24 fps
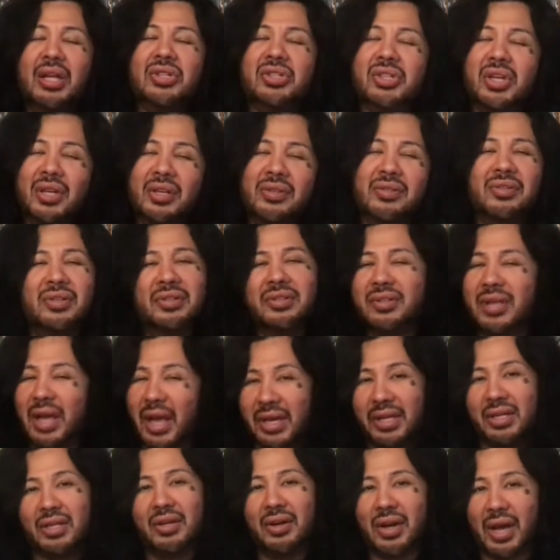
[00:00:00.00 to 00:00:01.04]
Just
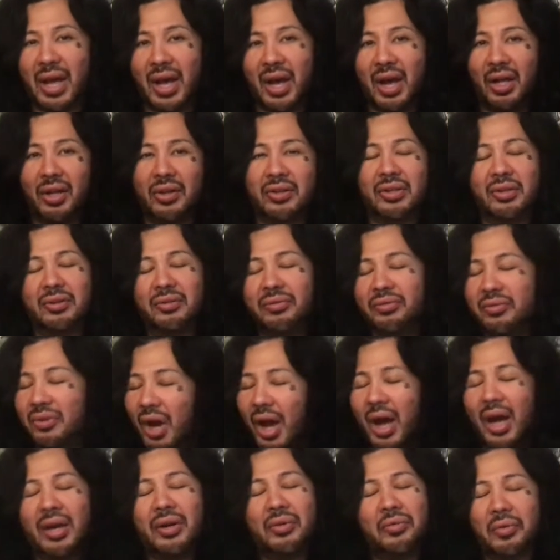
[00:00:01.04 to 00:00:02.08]
take your L. You've
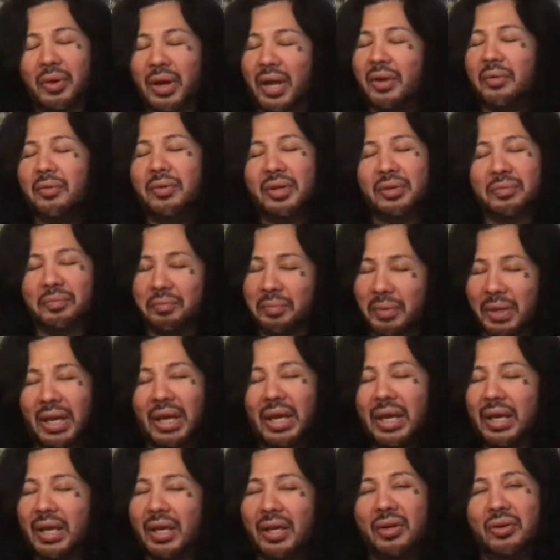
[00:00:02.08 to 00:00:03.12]
gotten away with
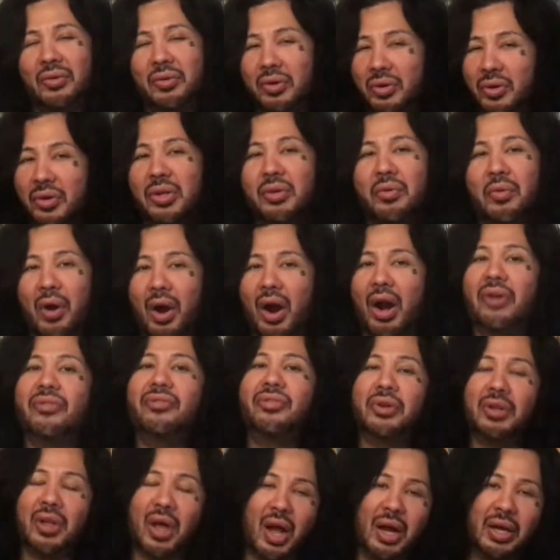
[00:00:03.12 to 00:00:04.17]
being who you are
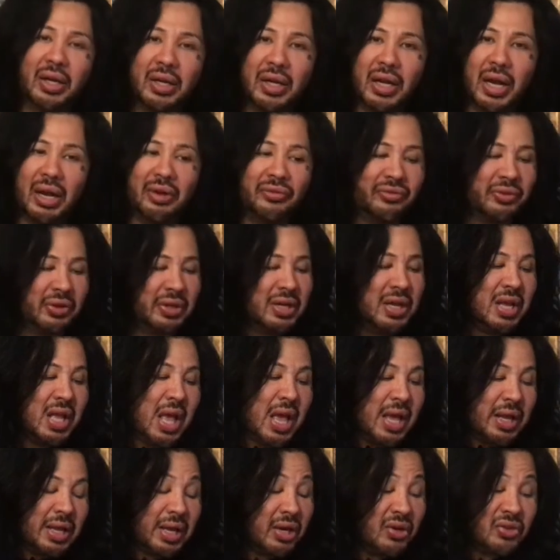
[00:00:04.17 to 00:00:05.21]
for long enough, and
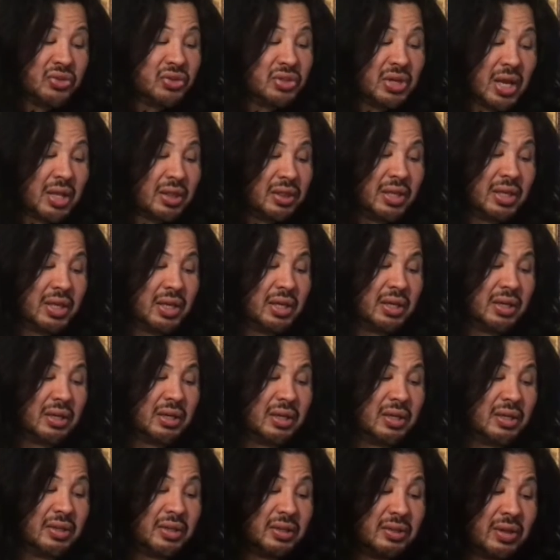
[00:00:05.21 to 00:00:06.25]
there's
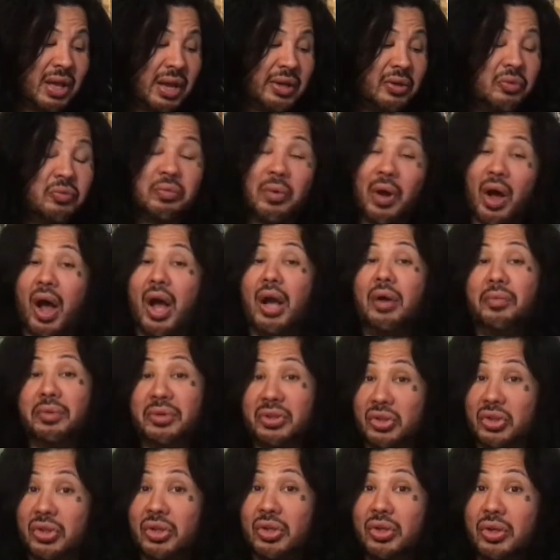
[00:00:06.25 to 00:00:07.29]
nothing like wrong
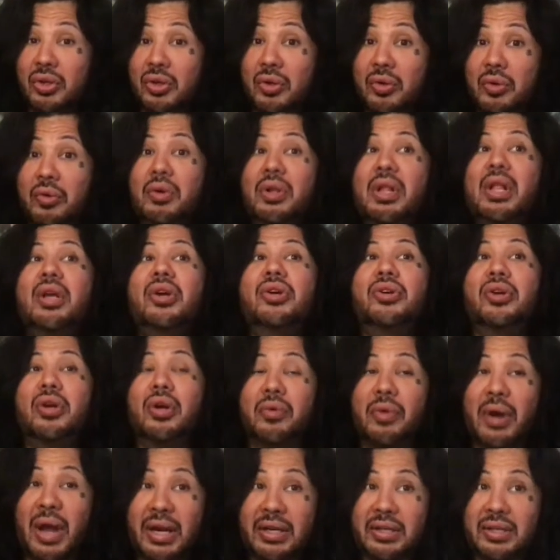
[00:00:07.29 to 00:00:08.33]
with you
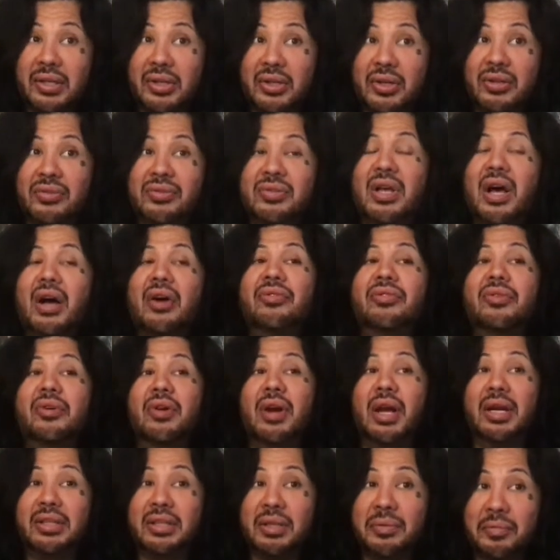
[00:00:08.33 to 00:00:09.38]
correcting yourself,
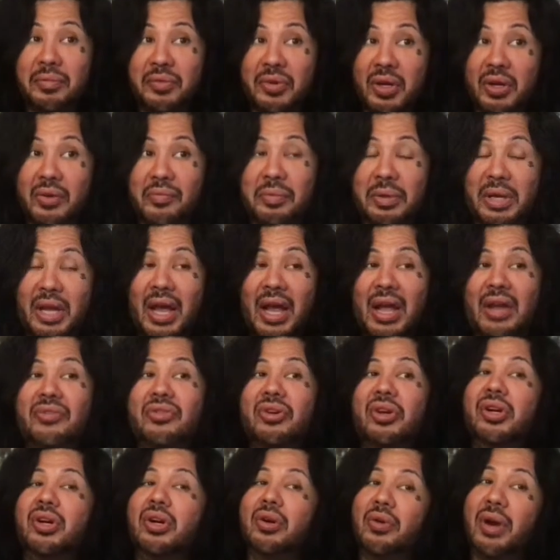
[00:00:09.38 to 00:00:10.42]
correcting your
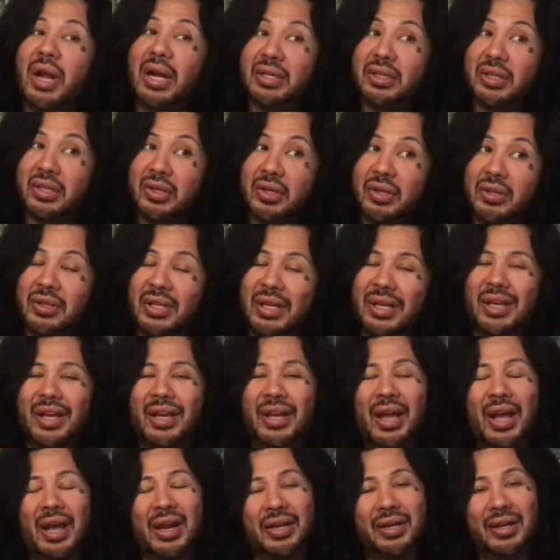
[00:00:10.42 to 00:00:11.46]
behavior, correcting your
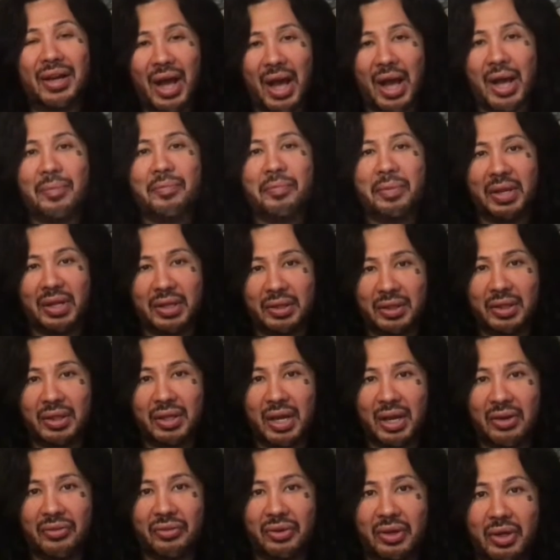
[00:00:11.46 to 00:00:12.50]
thinking, and not being the
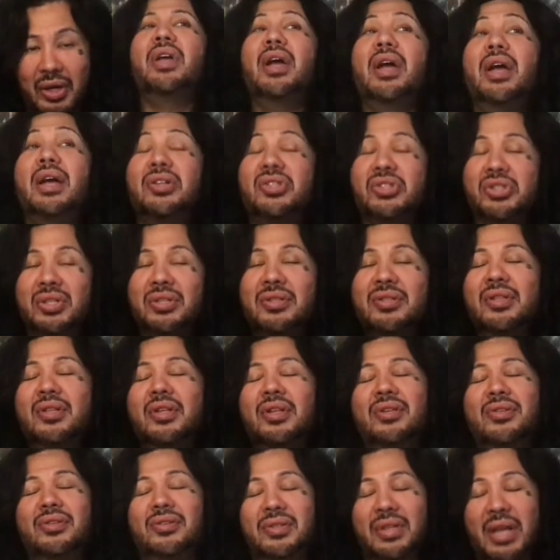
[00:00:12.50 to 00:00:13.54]
governor. It's just that
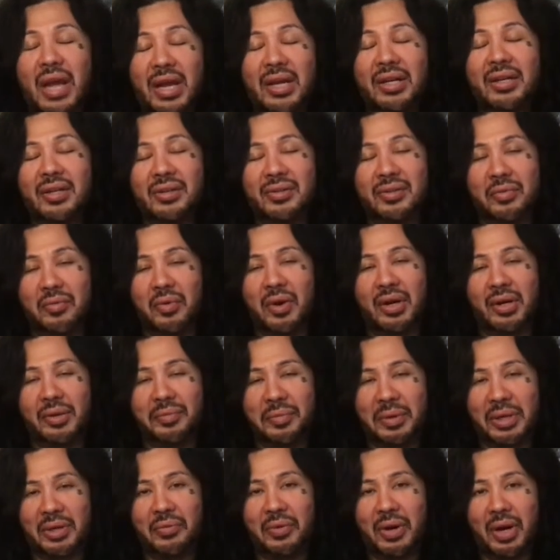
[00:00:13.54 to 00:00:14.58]
the state doesn't want to
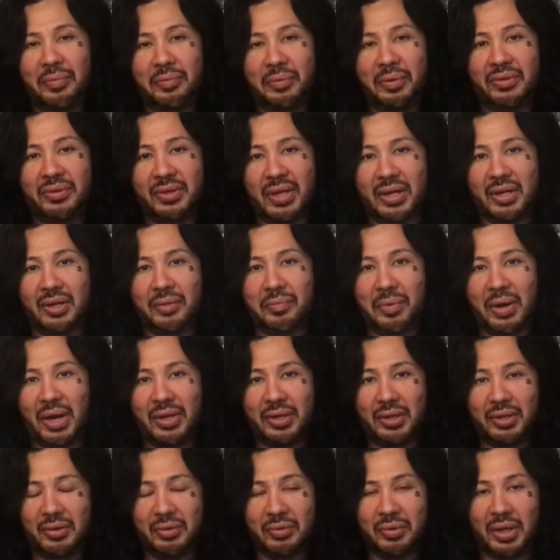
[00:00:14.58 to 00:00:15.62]
be represented by
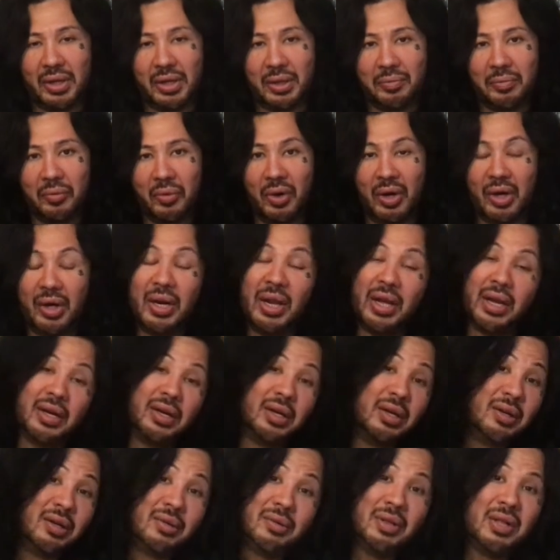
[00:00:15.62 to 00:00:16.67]
you anymore,
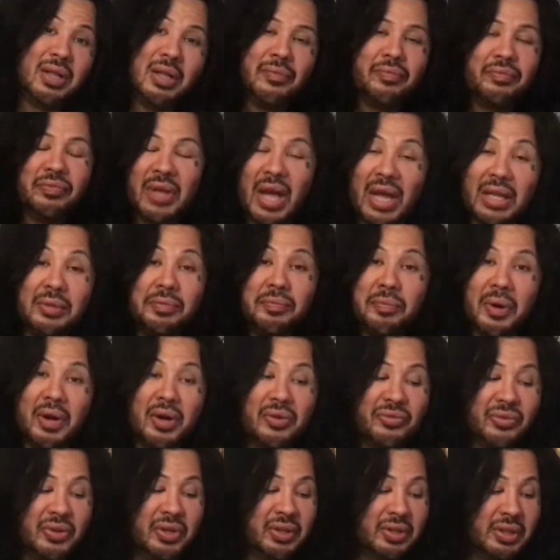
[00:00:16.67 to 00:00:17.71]
and that's
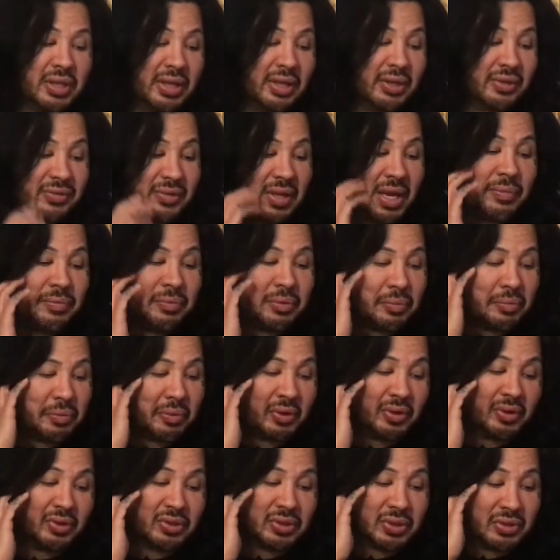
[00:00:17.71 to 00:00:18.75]
perfectly
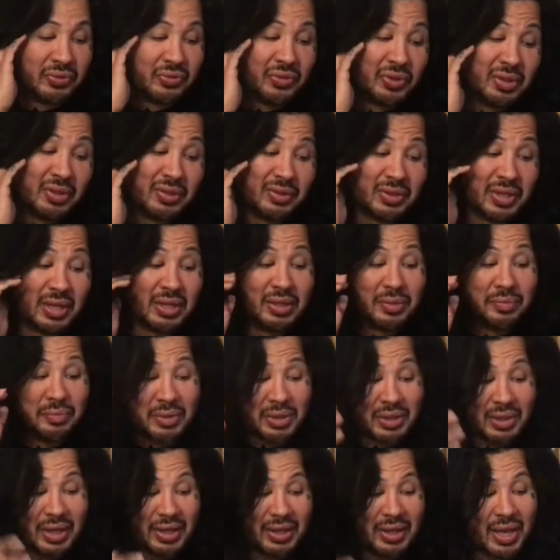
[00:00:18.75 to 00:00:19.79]
acceptable, just for the state to
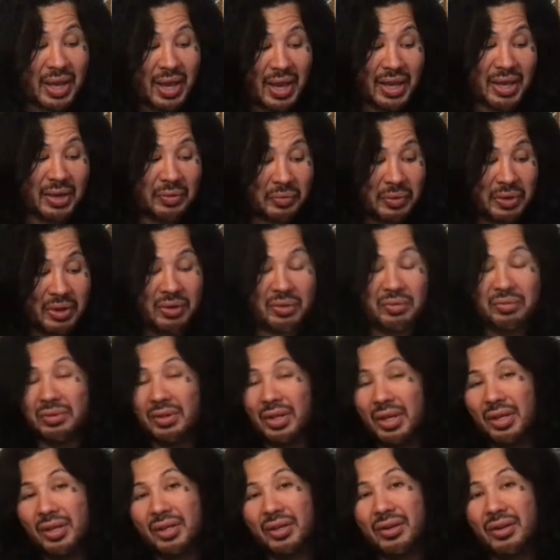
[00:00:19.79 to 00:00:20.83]
be like, hey, we don't
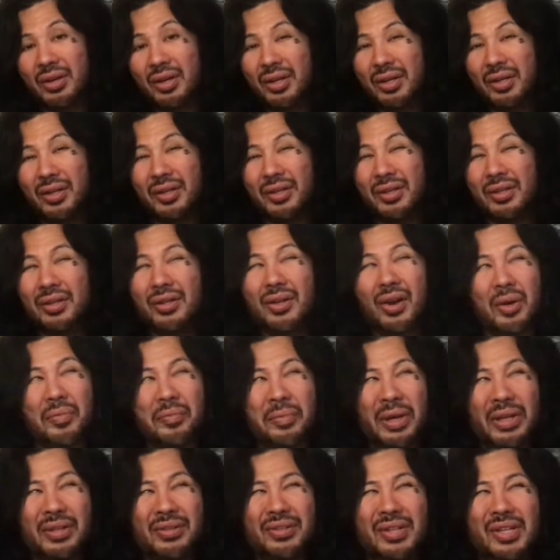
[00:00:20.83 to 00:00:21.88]
think you're in our
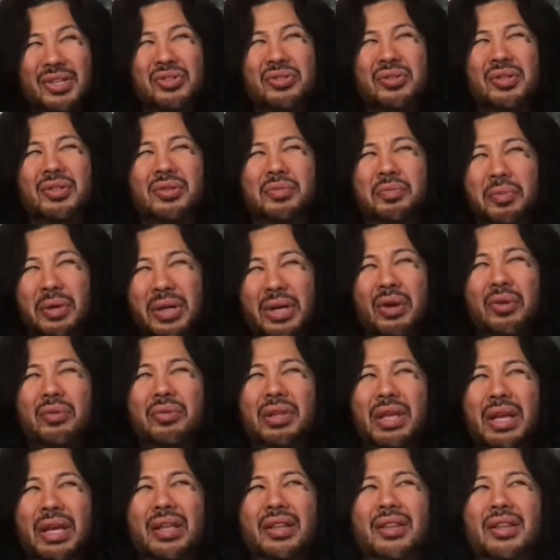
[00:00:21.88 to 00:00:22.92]
best interest. We
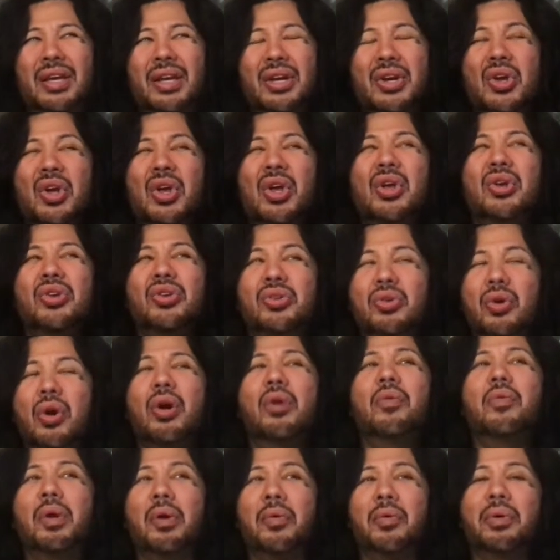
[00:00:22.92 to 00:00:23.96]
don't think that
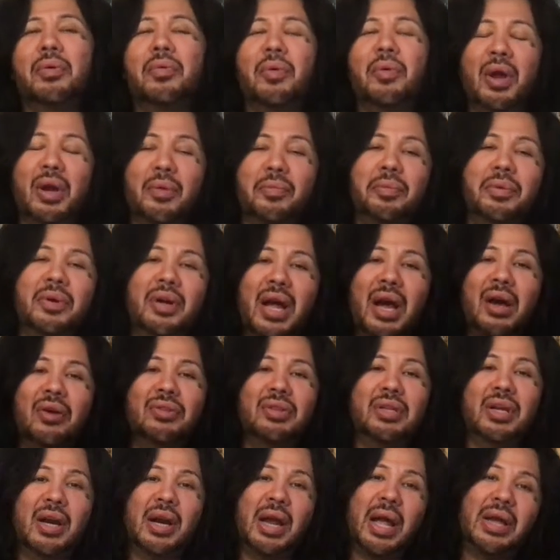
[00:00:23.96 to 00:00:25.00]
you're what we want to put
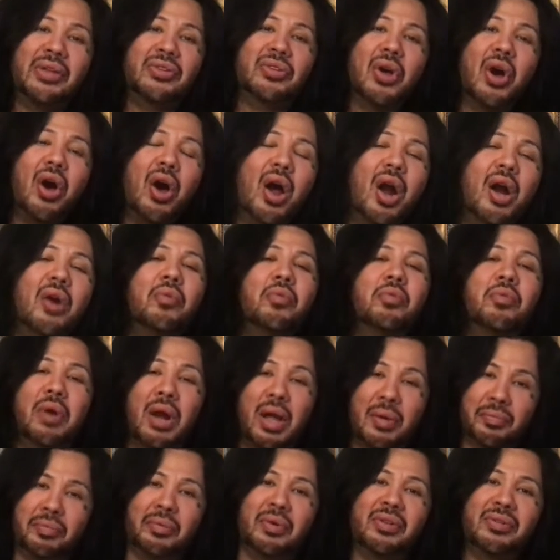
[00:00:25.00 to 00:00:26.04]
out there as our
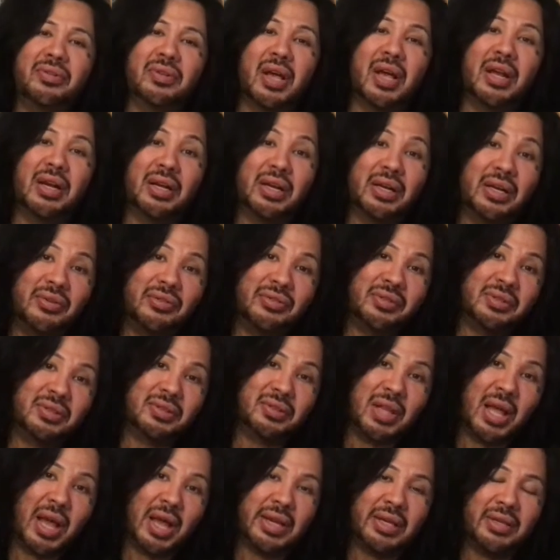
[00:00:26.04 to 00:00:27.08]
representative
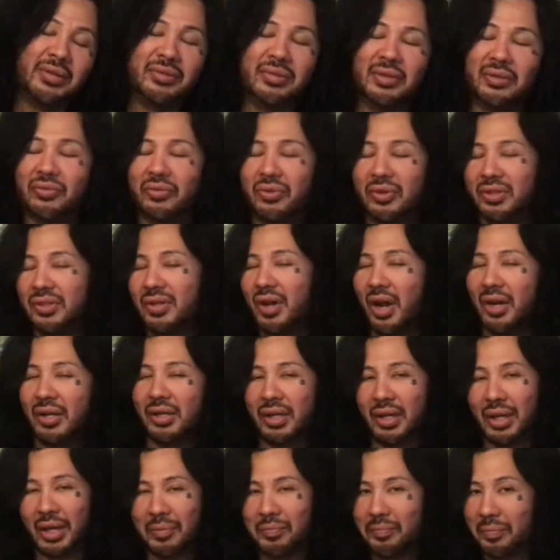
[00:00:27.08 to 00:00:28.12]
slice, if we're
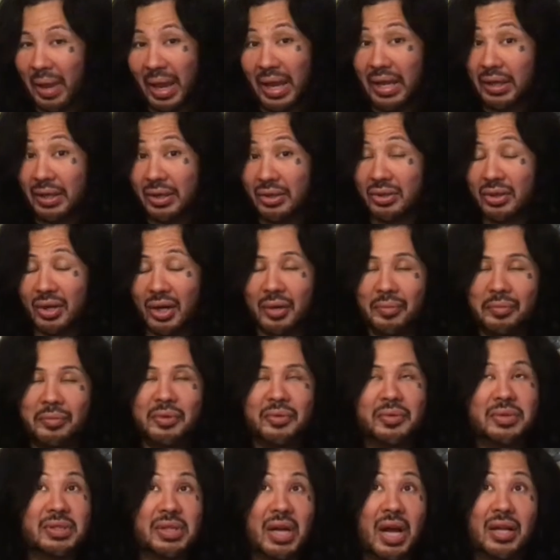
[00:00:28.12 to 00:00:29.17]
talking in bacon terms,
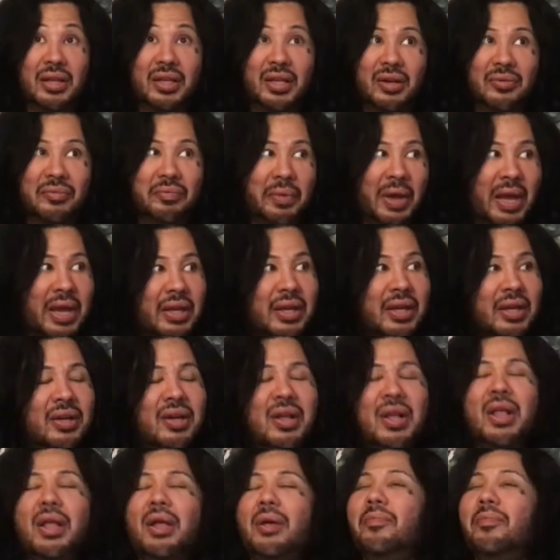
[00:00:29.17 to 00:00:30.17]
which I love bacon.